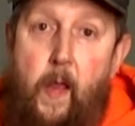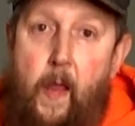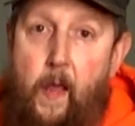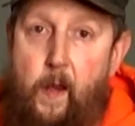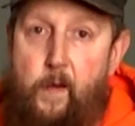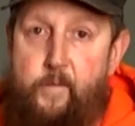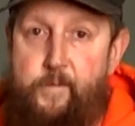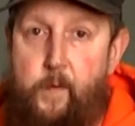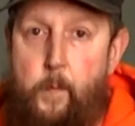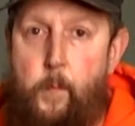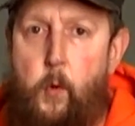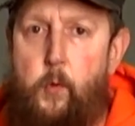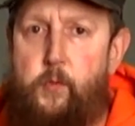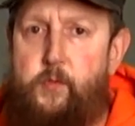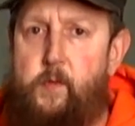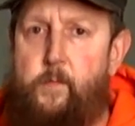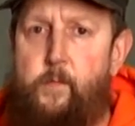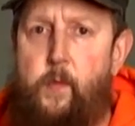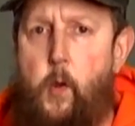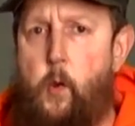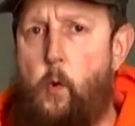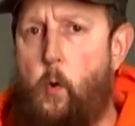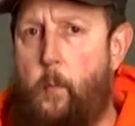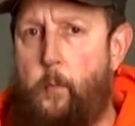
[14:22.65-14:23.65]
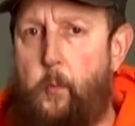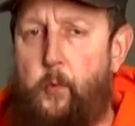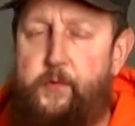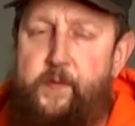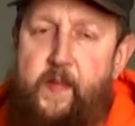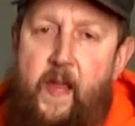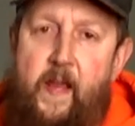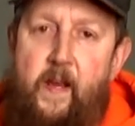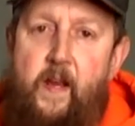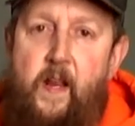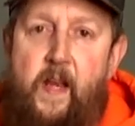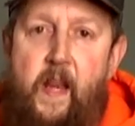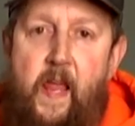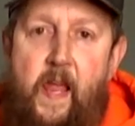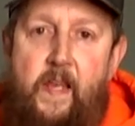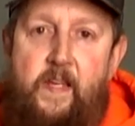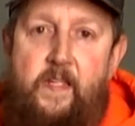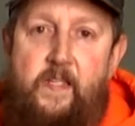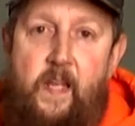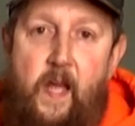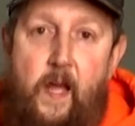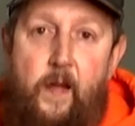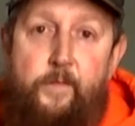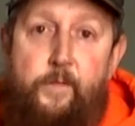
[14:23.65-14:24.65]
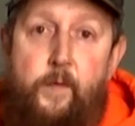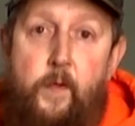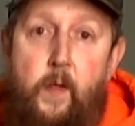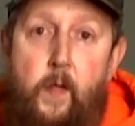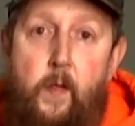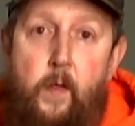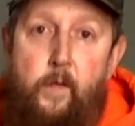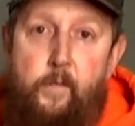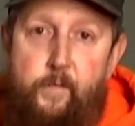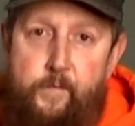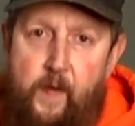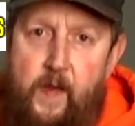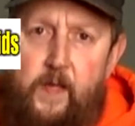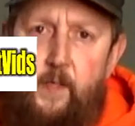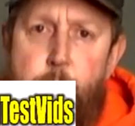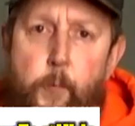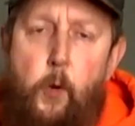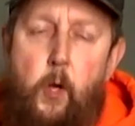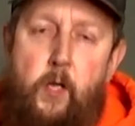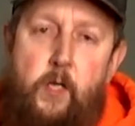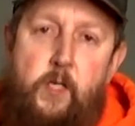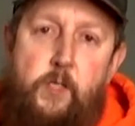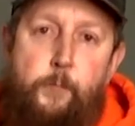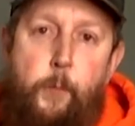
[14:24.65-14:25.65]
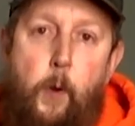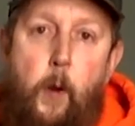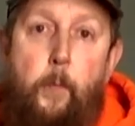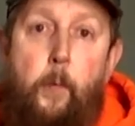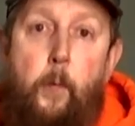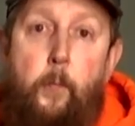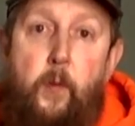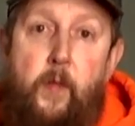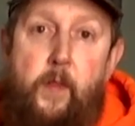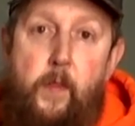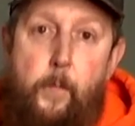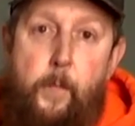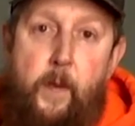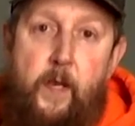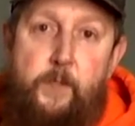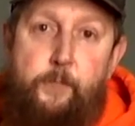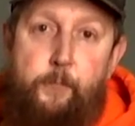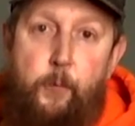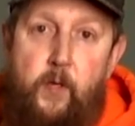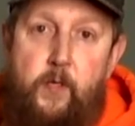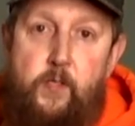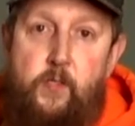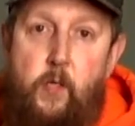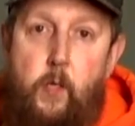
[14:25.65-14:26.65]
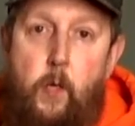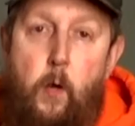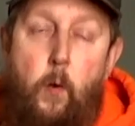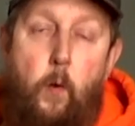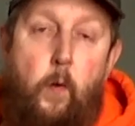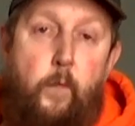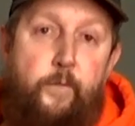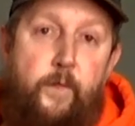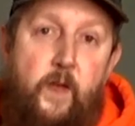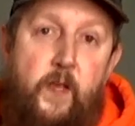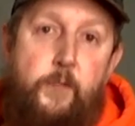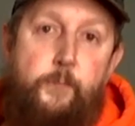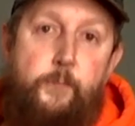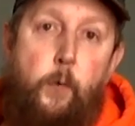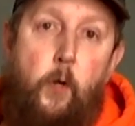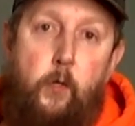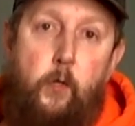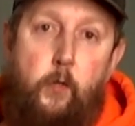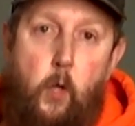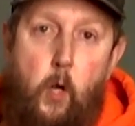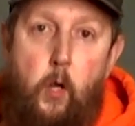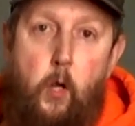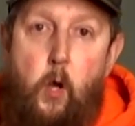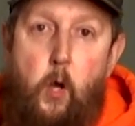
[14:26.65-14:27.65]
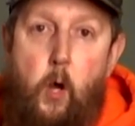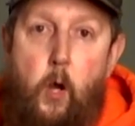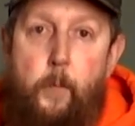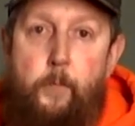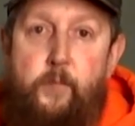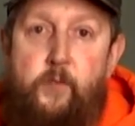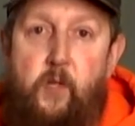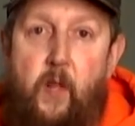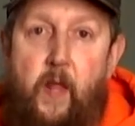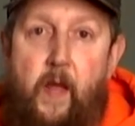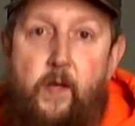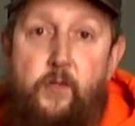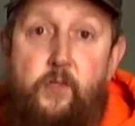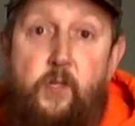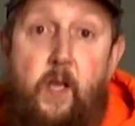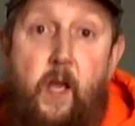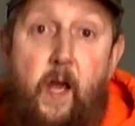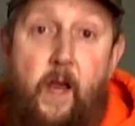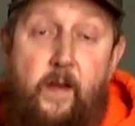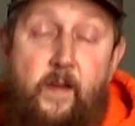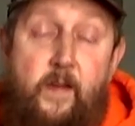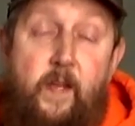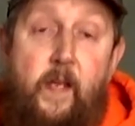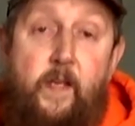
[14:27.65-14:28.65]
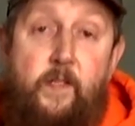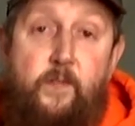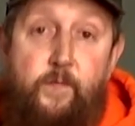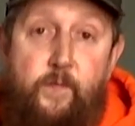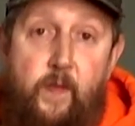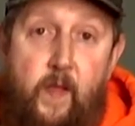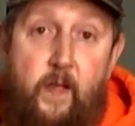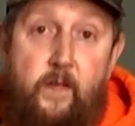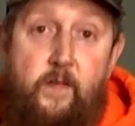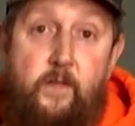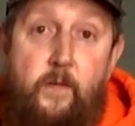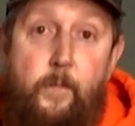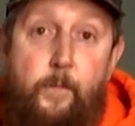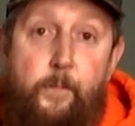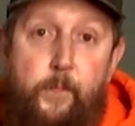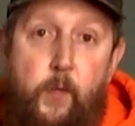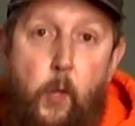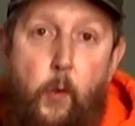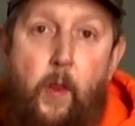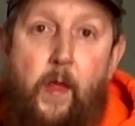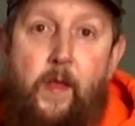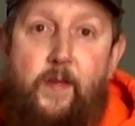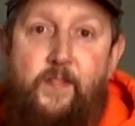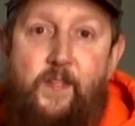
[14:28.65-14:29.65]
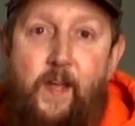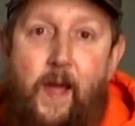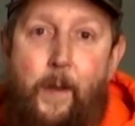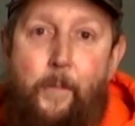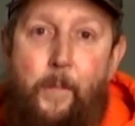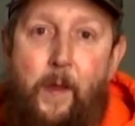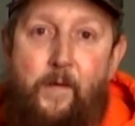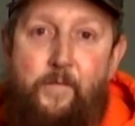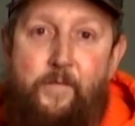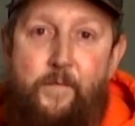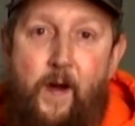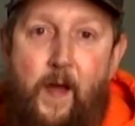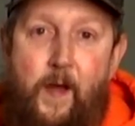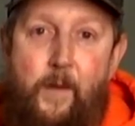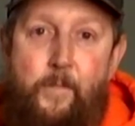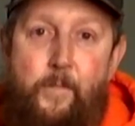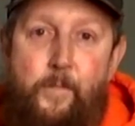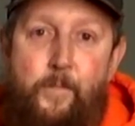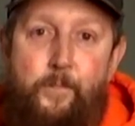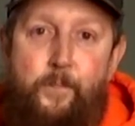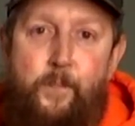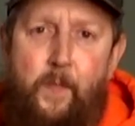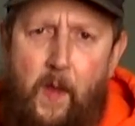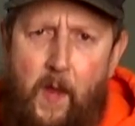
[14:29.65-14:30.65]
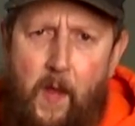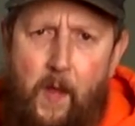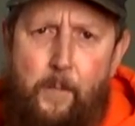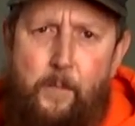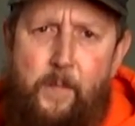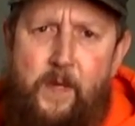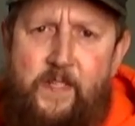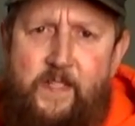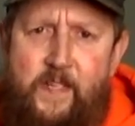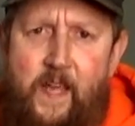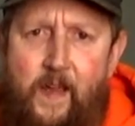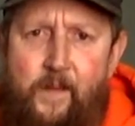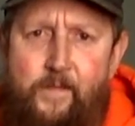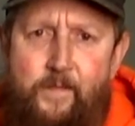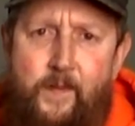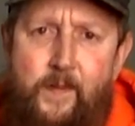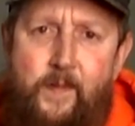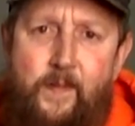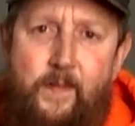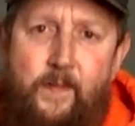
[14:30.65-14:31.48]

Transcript: And for most of the normal day-to-day -day stuff, Facebook is probably the best place to go at facebook.com slash gun test vids. Till next time, have fun and be safe.